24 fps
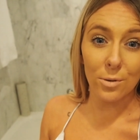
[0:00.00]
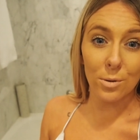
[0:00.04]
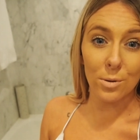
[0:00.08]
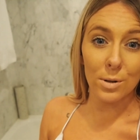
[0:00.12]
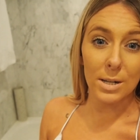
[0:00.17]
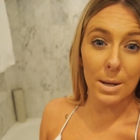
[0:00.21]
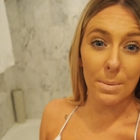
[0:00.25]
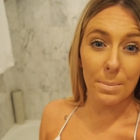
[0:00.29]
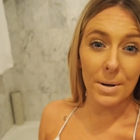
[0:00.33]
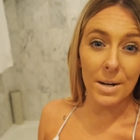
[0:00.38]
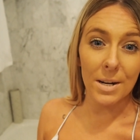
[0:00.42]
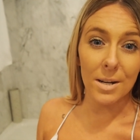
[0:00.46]
for
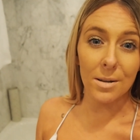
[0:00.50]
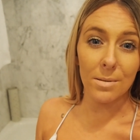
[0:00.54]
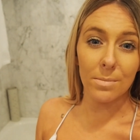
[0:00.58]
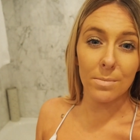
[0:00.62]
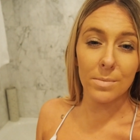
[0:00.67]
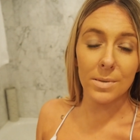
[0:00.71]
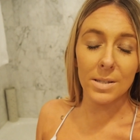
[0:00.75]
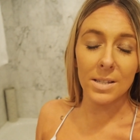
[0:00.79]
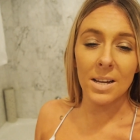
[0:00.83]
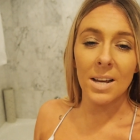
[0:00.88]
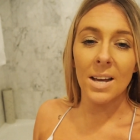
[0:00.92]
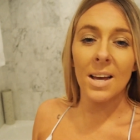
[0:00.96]

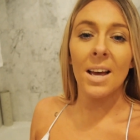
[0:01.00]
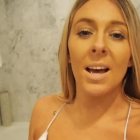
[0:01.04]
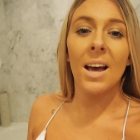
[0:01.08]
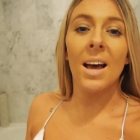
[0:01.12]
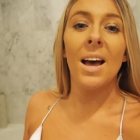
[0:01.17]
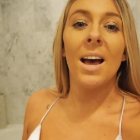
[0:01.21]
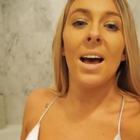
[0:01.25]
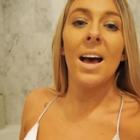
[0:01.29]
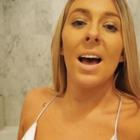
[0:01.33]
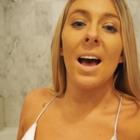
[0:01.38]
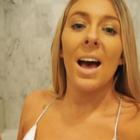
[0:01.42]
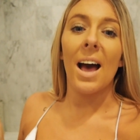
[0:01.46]
Debenhams
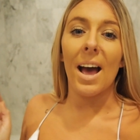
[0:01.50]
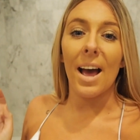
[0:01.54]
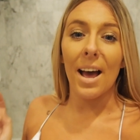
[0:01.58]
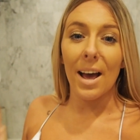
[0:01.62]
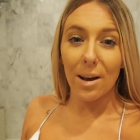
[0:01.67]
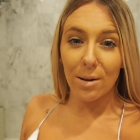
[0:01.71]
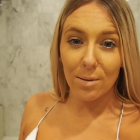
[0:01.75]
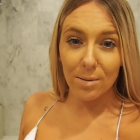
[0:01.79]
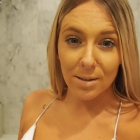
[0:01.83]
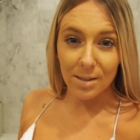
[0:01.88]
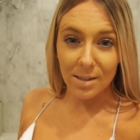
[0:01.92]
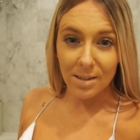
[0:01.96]

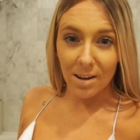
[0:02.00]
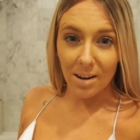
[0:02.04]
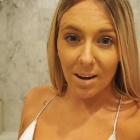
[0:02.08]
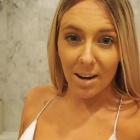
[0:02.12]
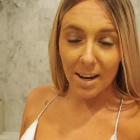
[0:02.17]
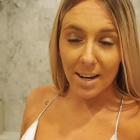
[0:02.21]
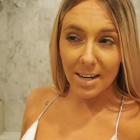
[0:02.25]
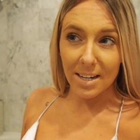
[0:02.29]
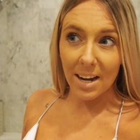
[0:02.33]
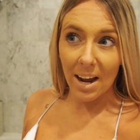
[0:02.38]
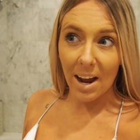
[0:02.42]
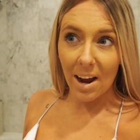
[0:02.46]

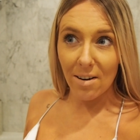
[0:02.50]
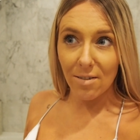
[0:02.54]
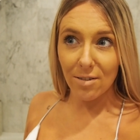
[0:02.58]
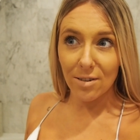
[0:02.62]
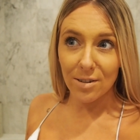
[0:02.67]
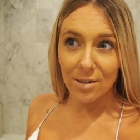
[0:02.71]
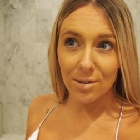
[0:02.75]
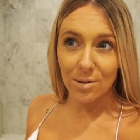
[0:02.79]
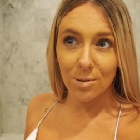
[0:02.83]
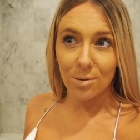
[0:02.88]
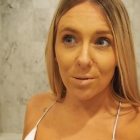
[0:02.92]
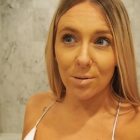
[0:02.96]
outside
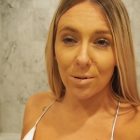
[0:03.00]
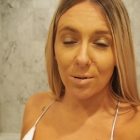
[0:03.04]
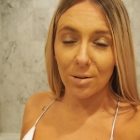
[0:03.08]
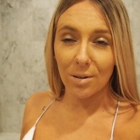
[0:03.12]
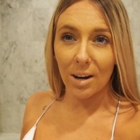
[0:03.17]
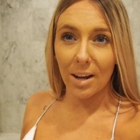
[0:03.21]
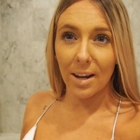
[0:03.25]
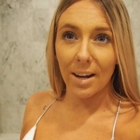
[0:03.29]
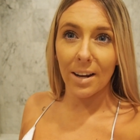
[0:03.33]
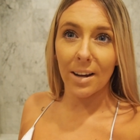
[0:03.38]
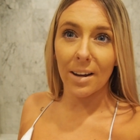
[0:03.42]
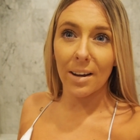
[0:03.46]
Harrods, or
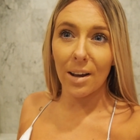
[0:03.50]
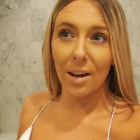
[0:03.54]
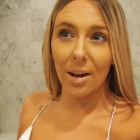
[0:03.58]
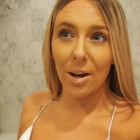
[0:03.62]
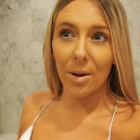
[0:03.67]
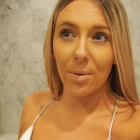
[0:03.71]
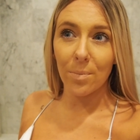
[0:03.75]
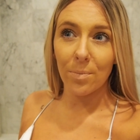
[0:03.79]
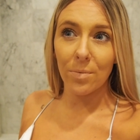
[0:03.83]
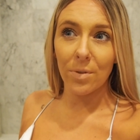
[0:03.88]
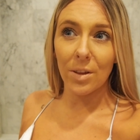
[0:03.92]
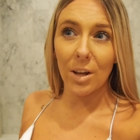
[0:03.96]
like
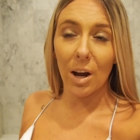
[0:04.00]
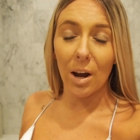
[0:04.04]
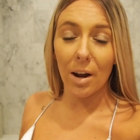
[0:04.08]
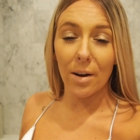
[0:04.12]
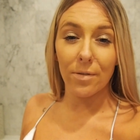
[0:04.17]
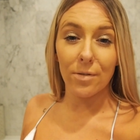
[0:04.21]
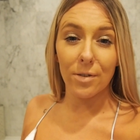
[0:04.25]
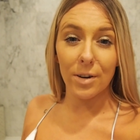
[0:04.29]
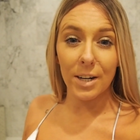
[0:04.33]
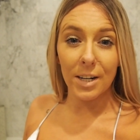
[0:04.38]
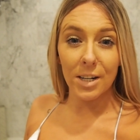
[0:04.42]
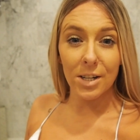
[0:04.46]
the
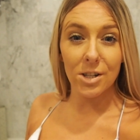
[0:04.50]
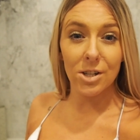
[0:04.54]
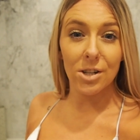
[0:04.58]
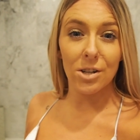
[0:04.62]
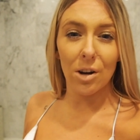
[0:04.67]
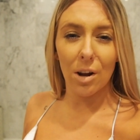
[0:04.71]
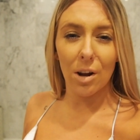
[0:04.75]
ivory